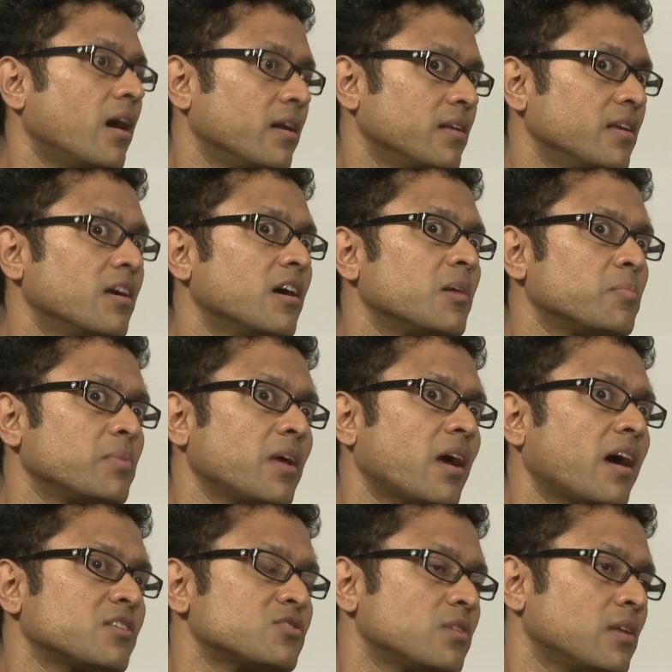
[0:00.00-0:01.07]
an ERP
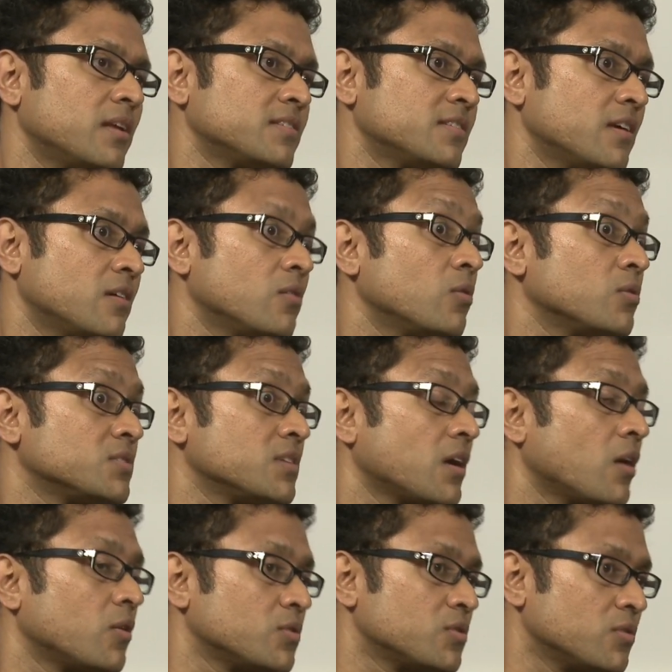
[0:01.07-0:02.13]
action like say closing
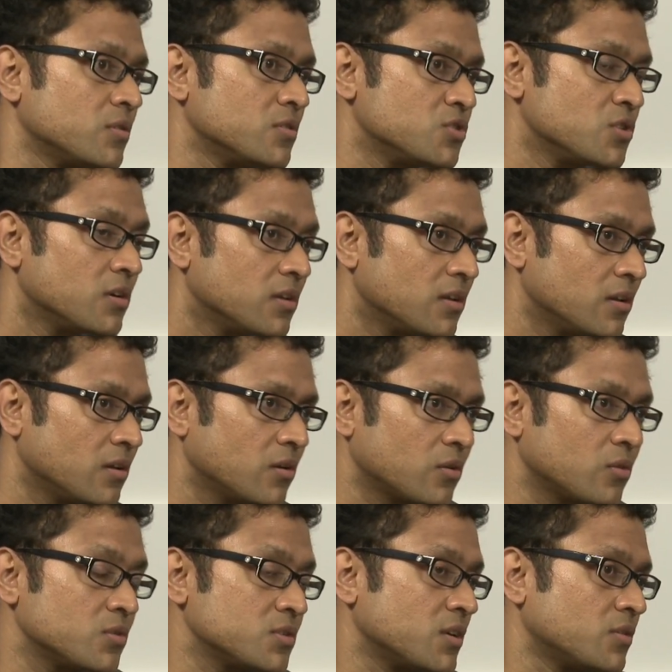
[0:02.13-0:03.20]
out your journal or
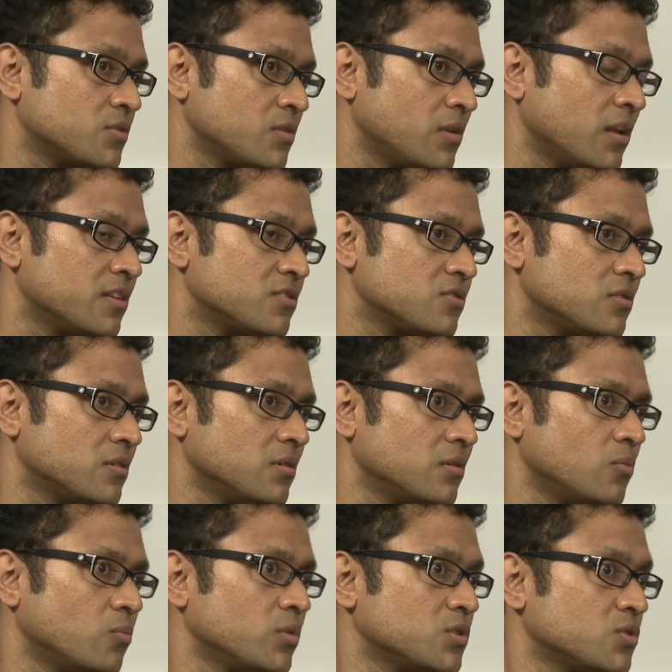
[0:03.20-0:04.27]
closing out your ledger,
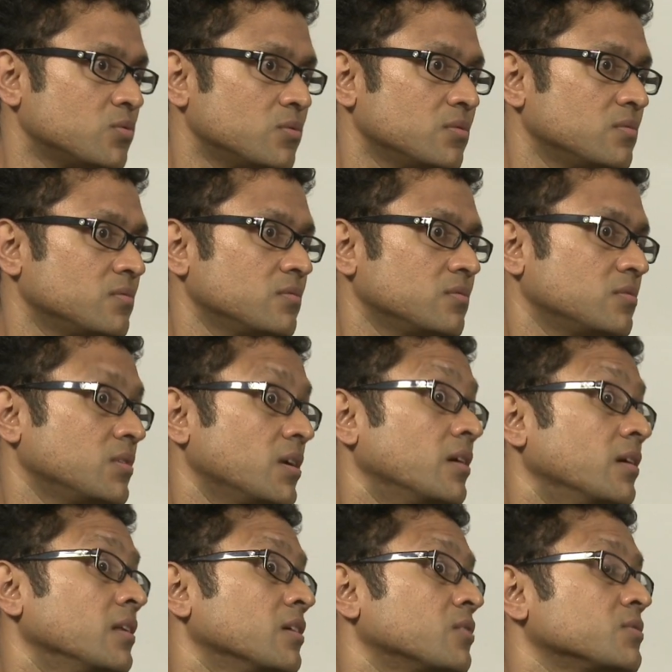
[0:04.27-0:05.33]
which
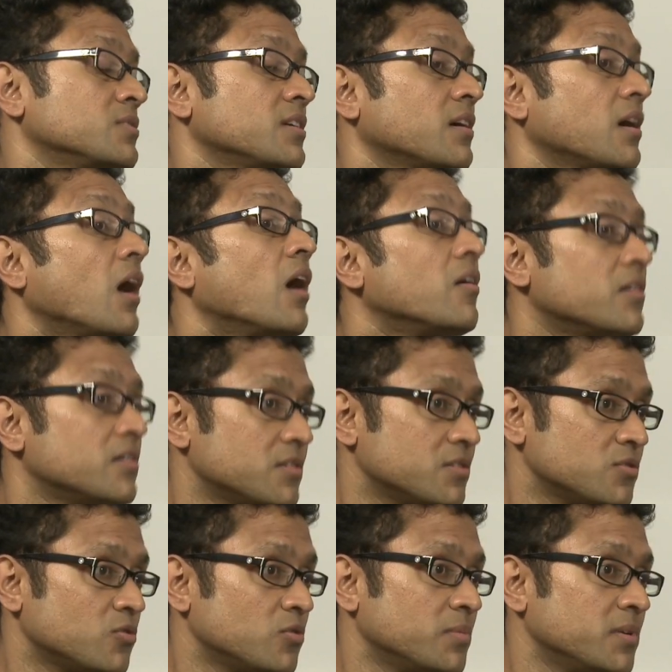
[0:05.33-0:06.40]
earlier could take
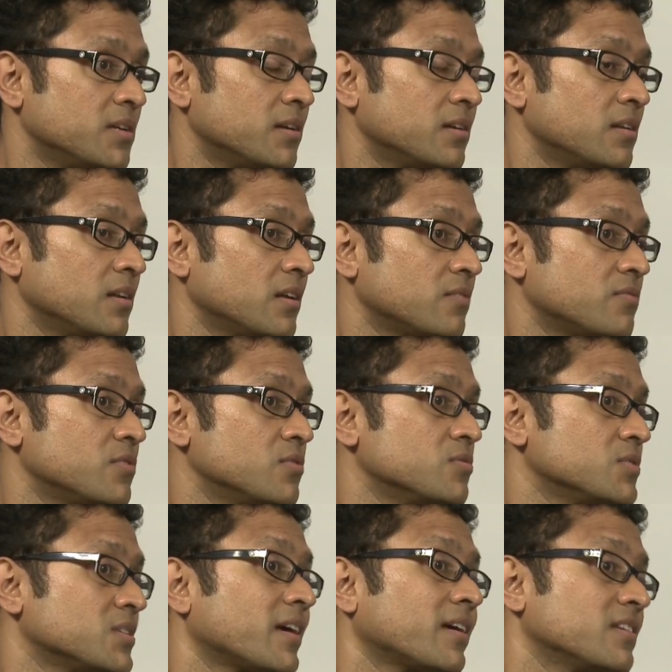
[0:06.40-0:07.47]
hours, could be done in like few
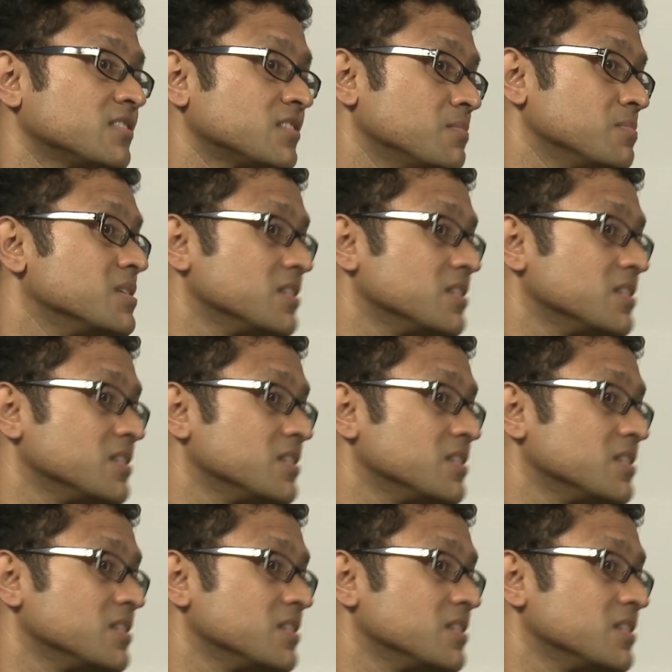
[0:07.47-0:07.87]
seconds and